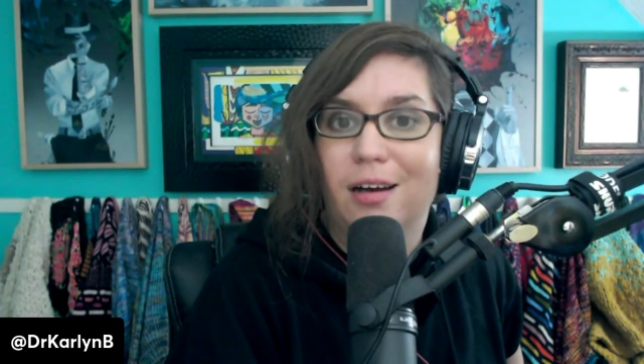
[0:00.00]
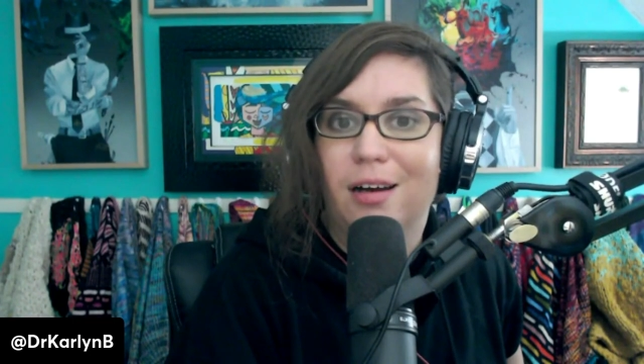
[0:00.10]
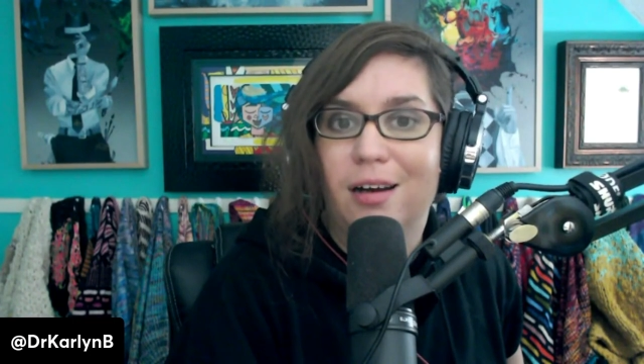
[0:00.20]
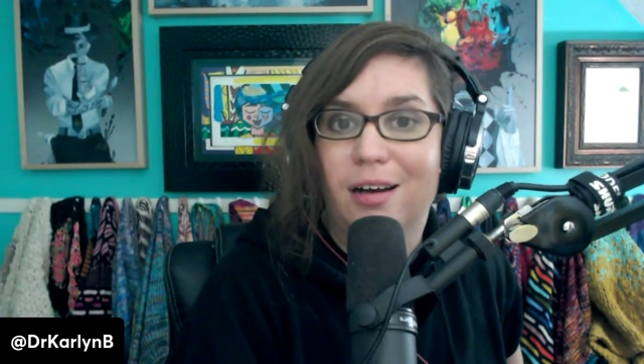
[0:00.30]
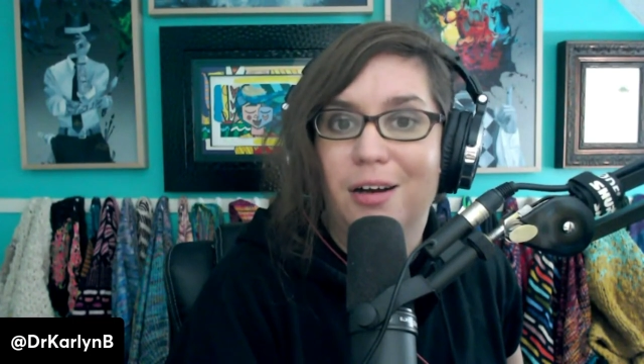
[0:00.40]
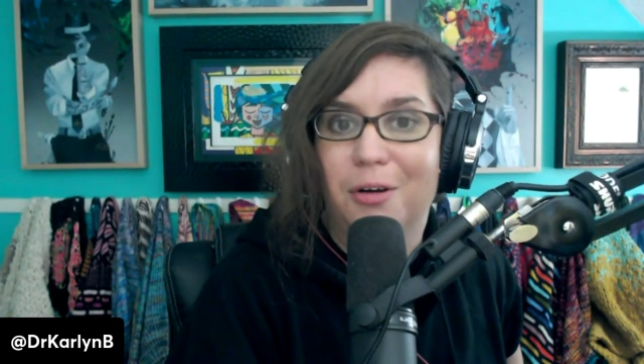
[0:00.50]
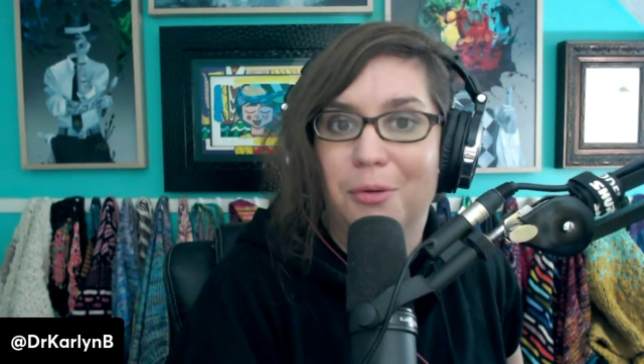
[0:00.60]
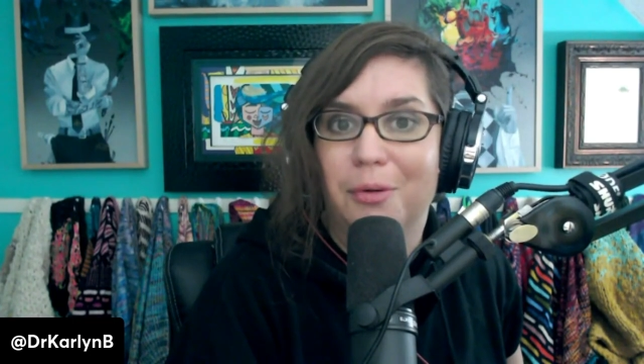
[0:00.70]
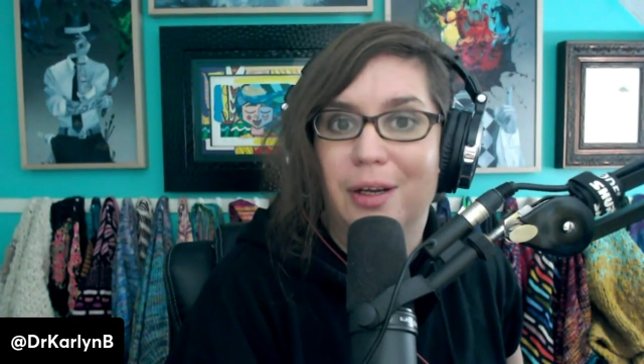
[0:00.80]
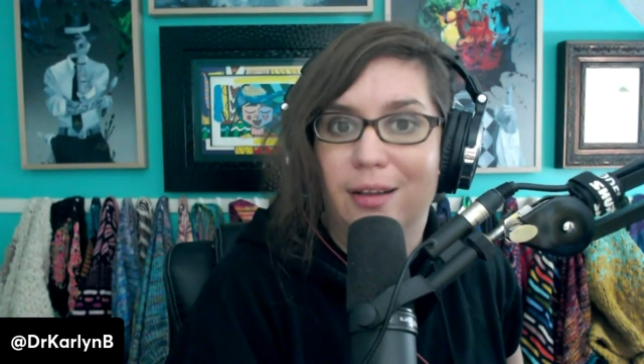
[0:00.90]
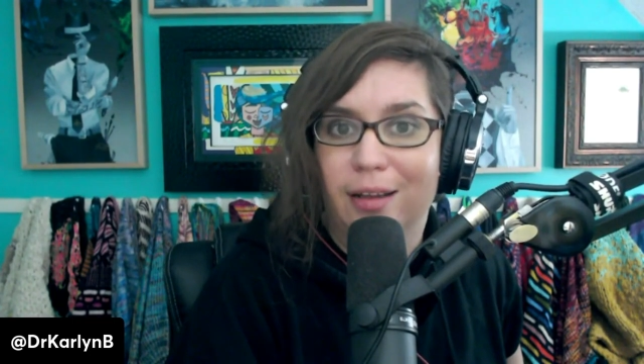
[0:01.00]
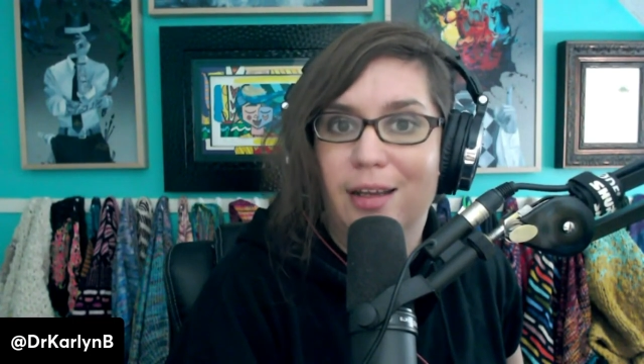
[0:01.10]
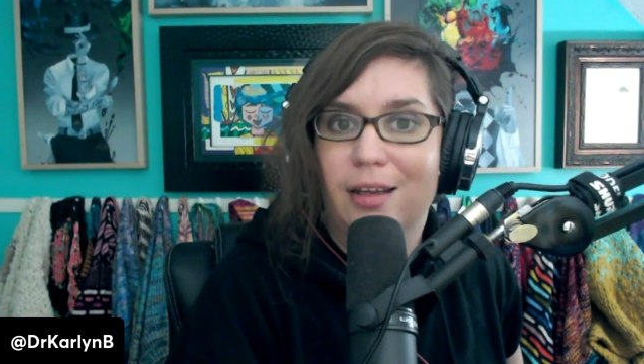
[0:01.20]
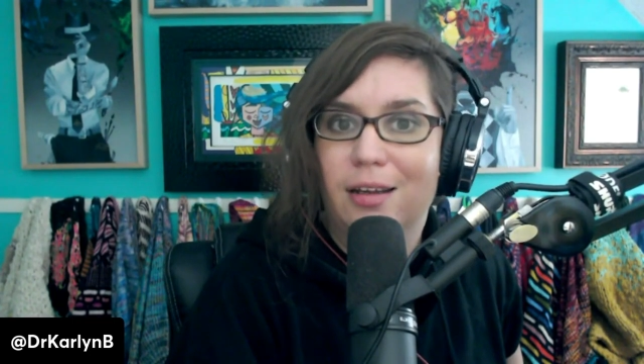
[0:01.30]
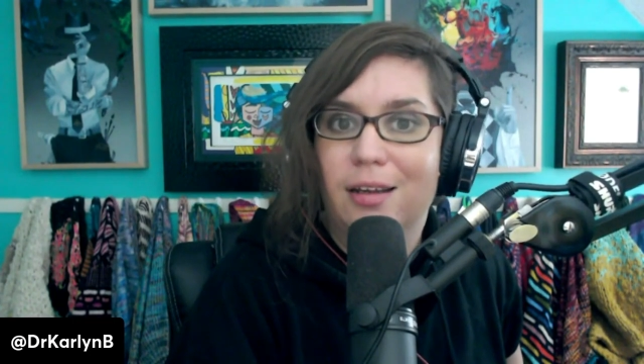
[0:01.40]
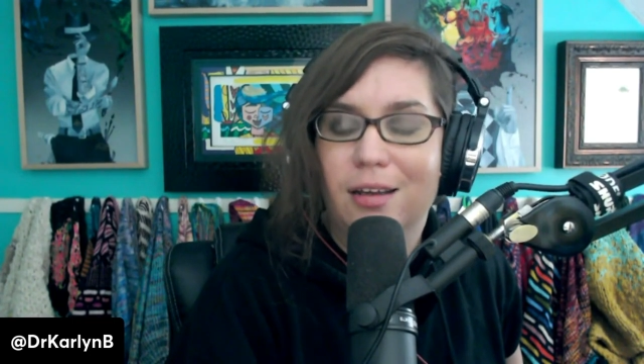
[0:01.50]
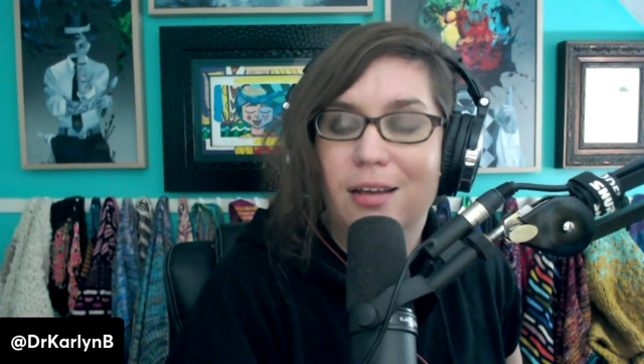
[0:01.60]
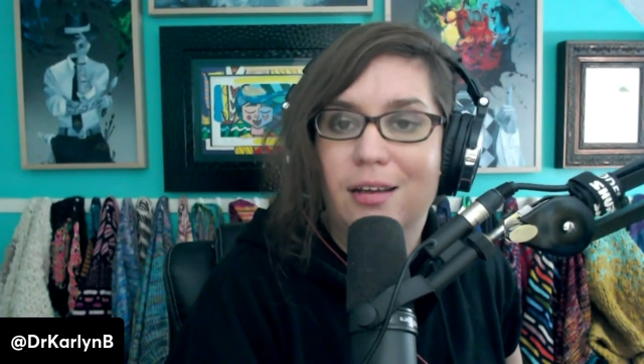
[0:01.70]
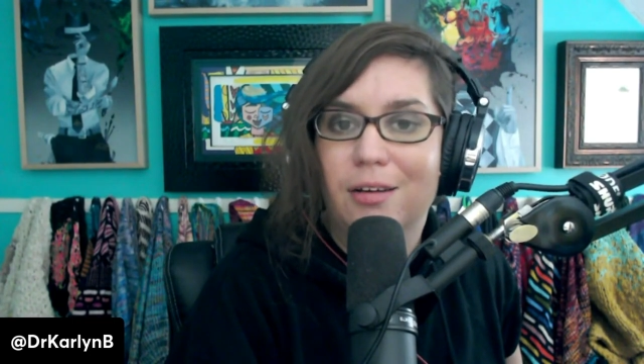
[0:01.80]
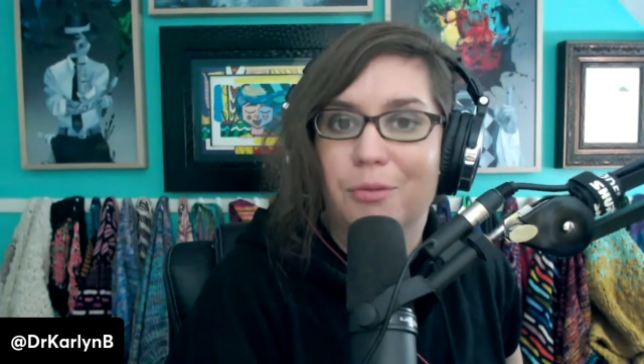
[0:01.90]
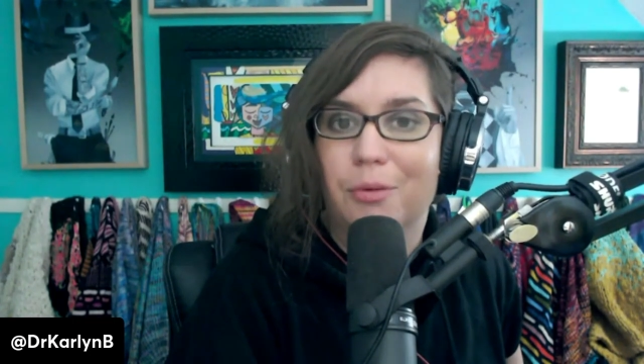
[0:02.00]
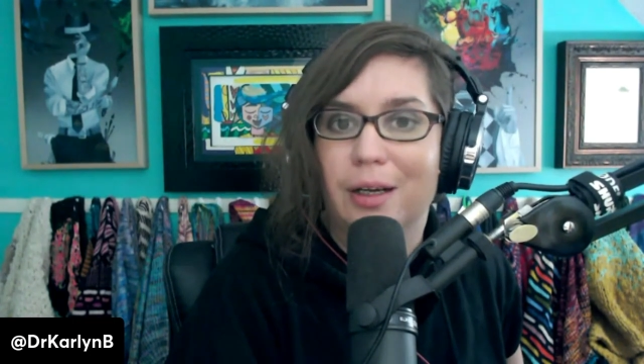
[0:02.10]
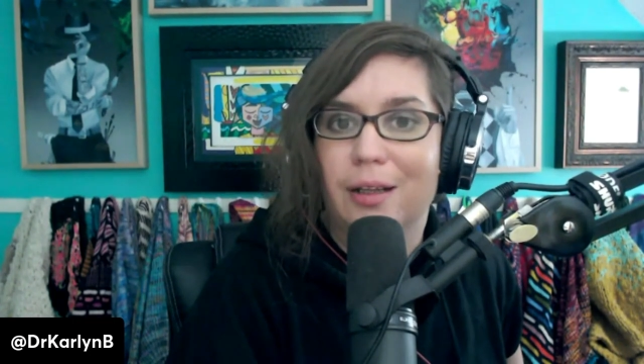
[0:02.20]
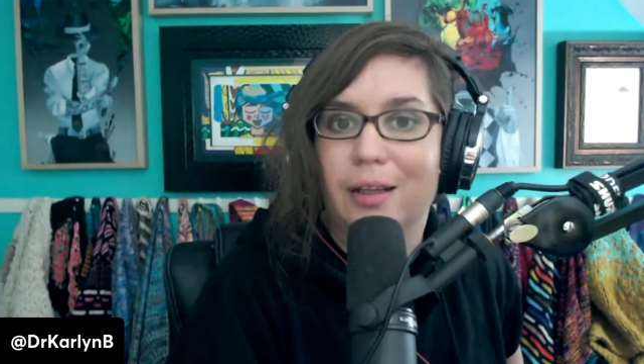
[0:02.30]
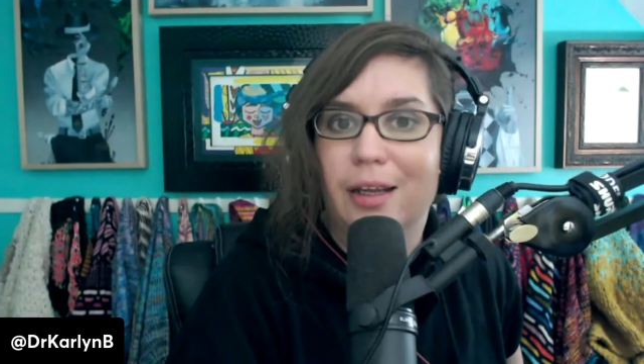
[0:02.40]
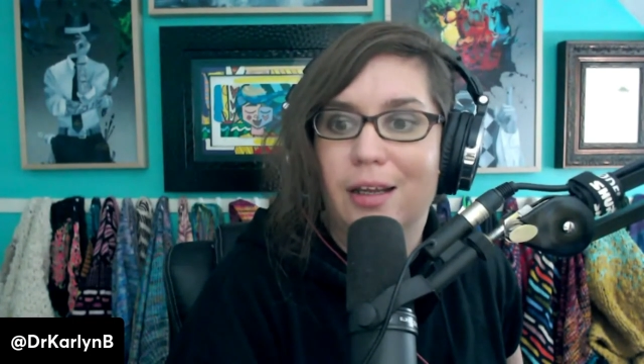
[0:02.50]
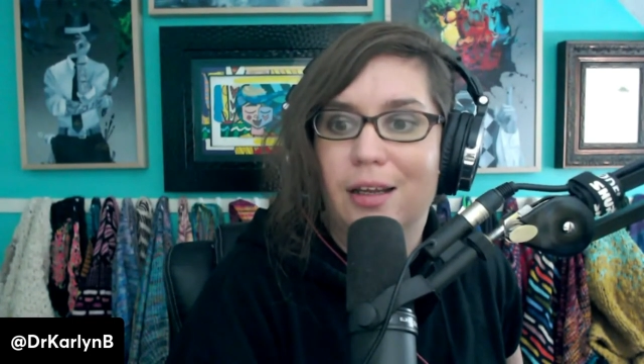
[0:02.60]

oh, really? Really?